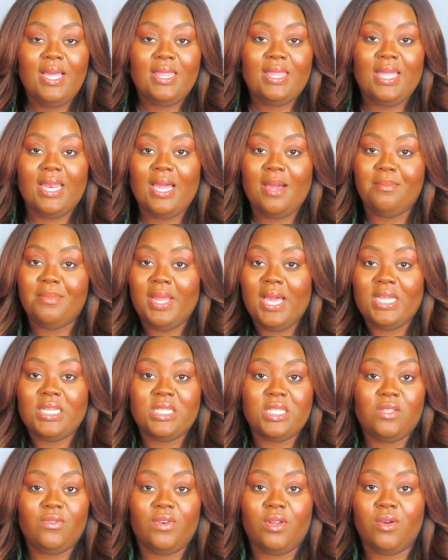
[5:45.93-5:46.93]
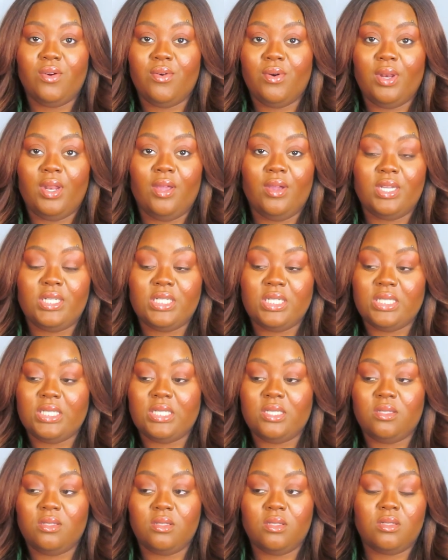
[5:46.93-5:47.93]
that I'm not just gonna go in there and
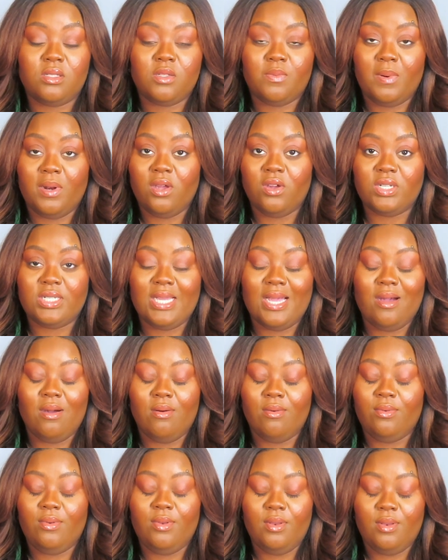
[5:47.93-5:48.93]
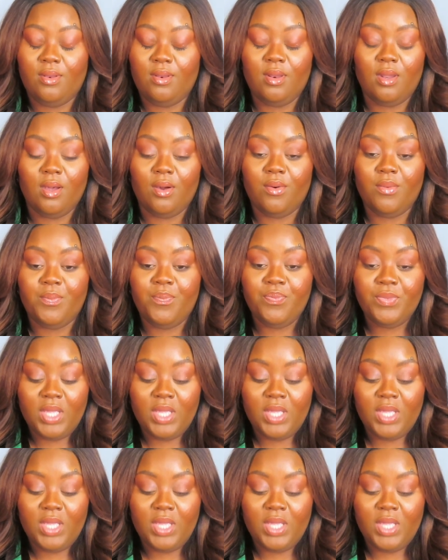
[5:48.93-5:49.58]
just splurge out. No.